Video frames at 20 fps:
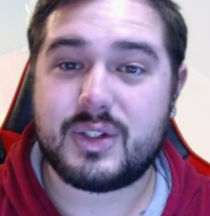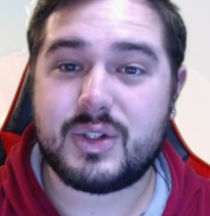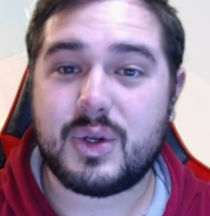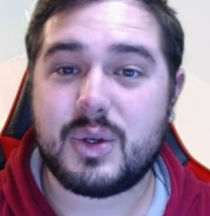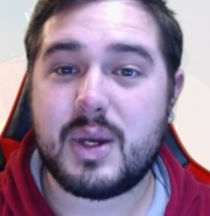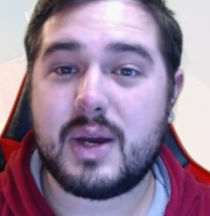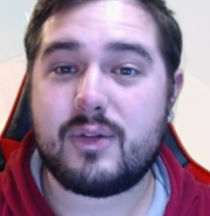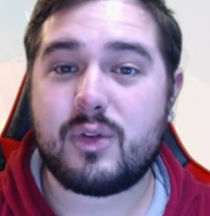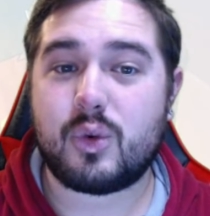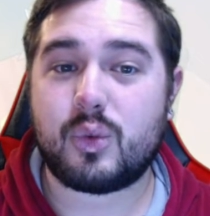So
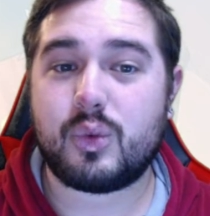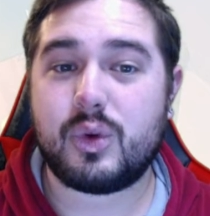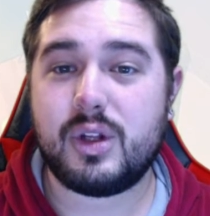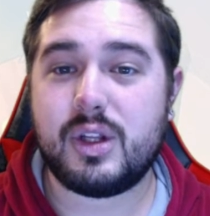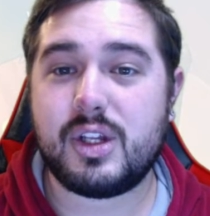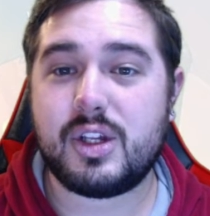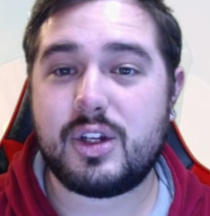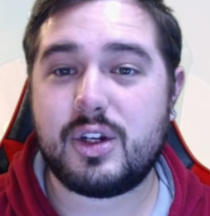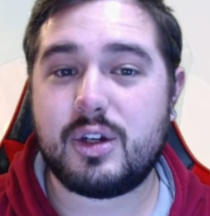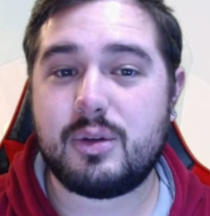you have a
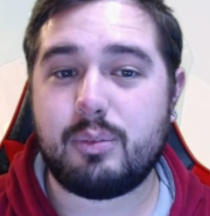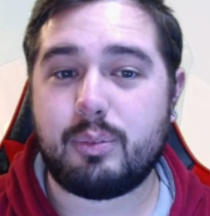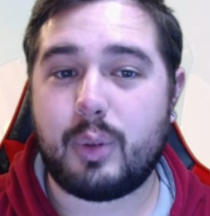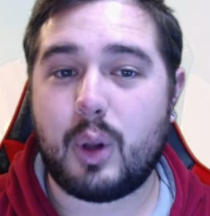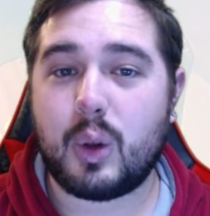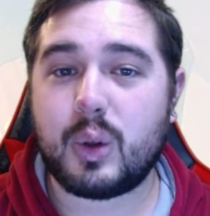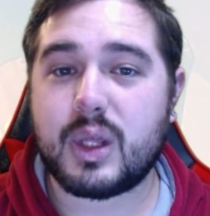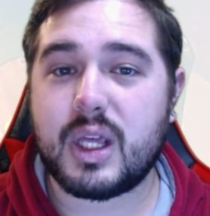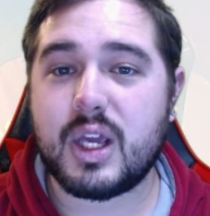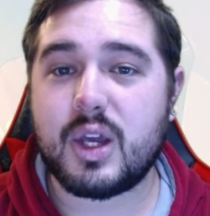really good
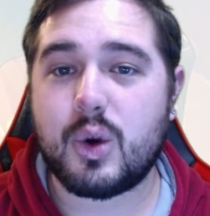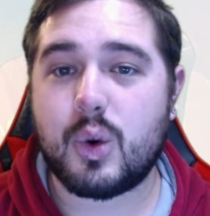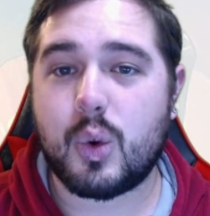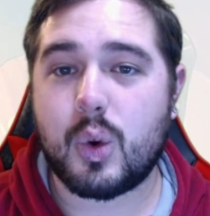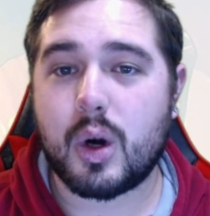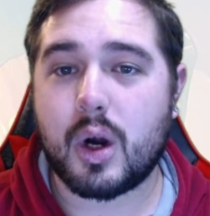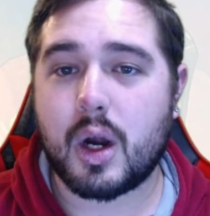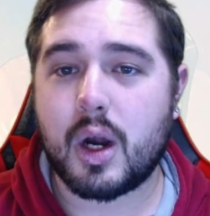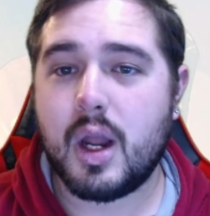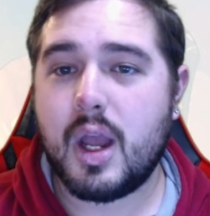bulky
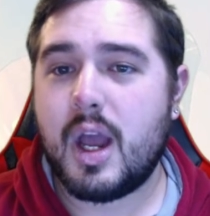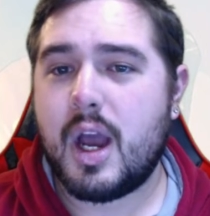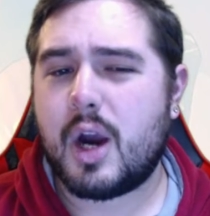core,